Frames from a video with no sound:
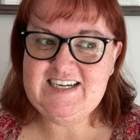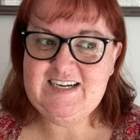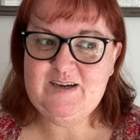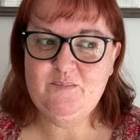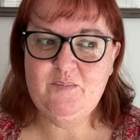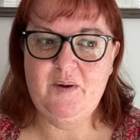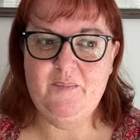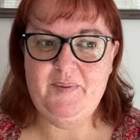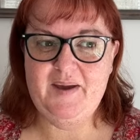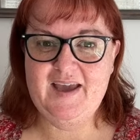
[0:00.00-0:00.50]

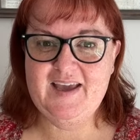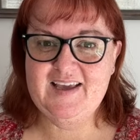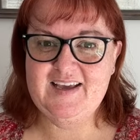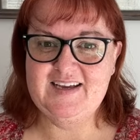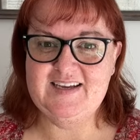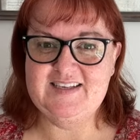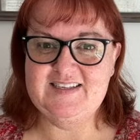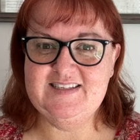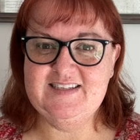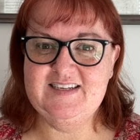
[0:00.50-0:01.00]
my back
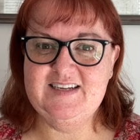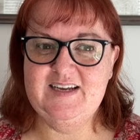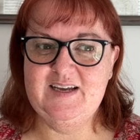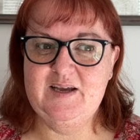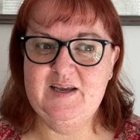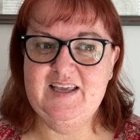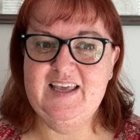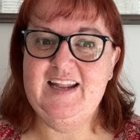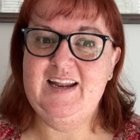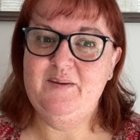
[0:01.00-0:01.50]
is
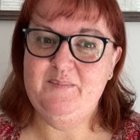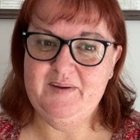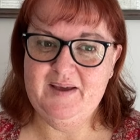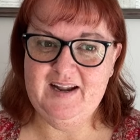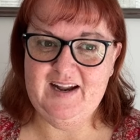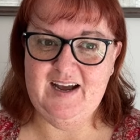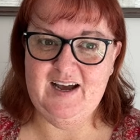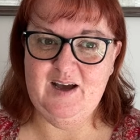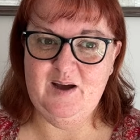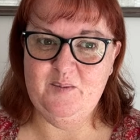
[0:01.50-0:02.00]
getting
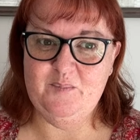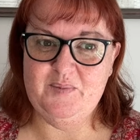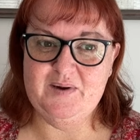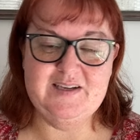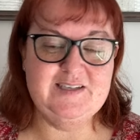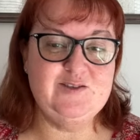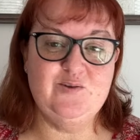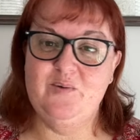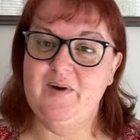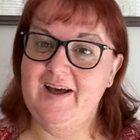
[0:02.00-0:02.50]
better, but
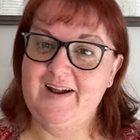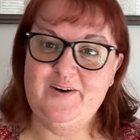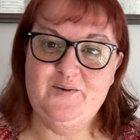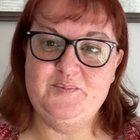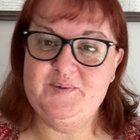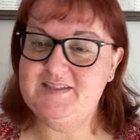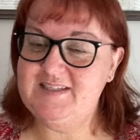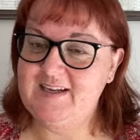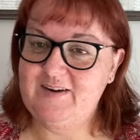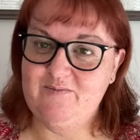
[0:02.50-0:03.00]
it's still
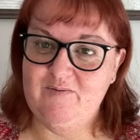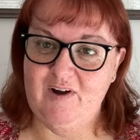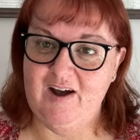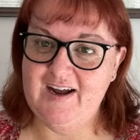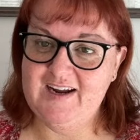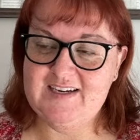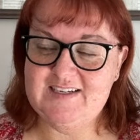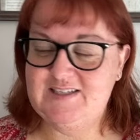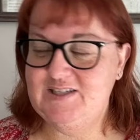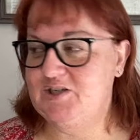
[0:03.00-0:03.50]
100%
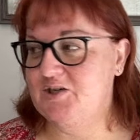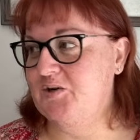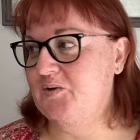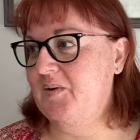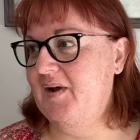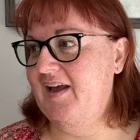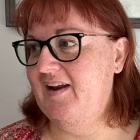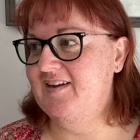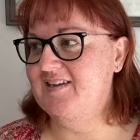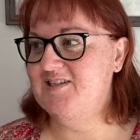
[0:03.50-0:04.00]
right still.
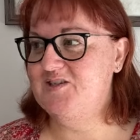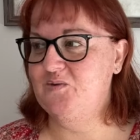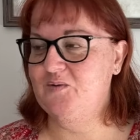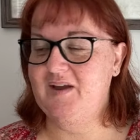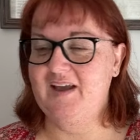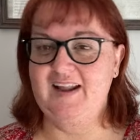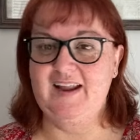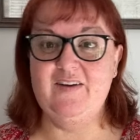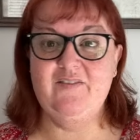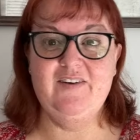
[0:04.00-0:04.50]
And I still
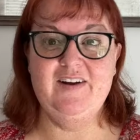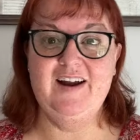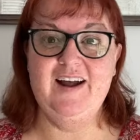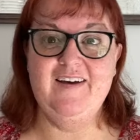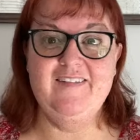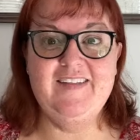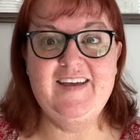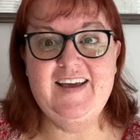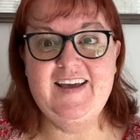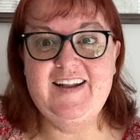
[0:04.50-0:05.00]
get every now
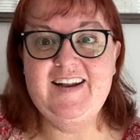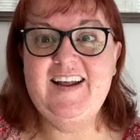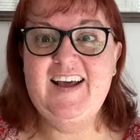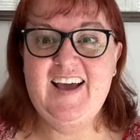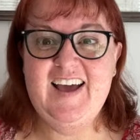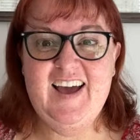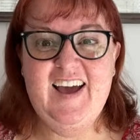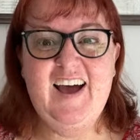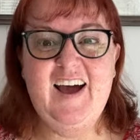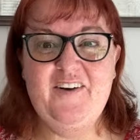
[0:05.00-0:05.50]
and then
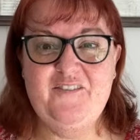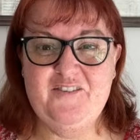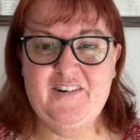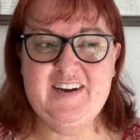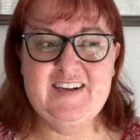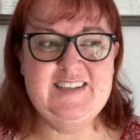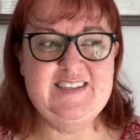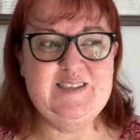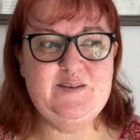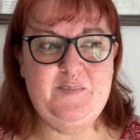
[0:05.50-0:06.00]
a
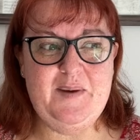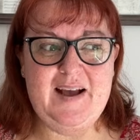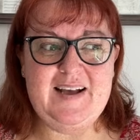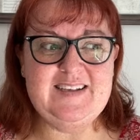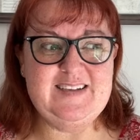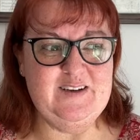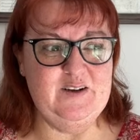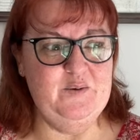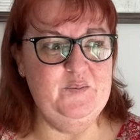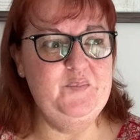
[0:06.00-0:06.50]
freaking
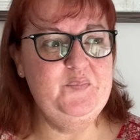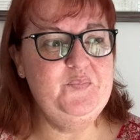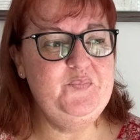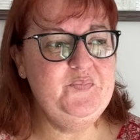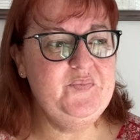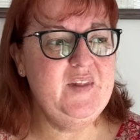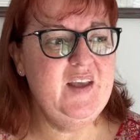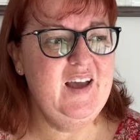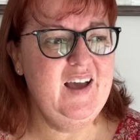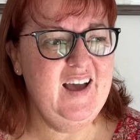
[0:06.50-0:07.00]
spasm
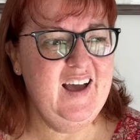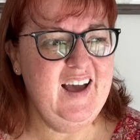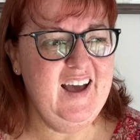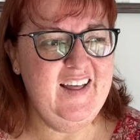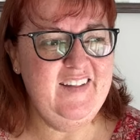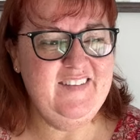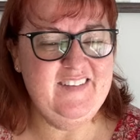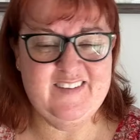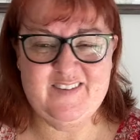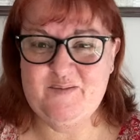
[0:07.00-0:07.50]

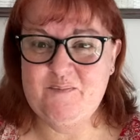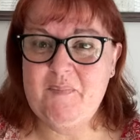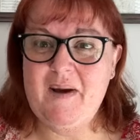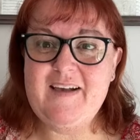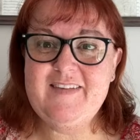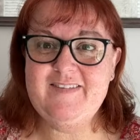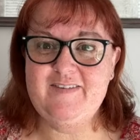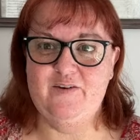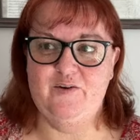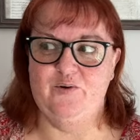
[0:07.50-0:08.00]
in this
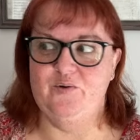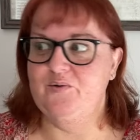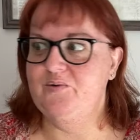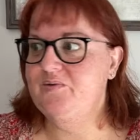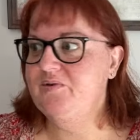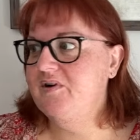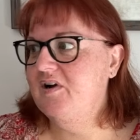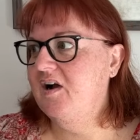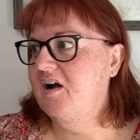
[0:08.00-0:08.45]
muscle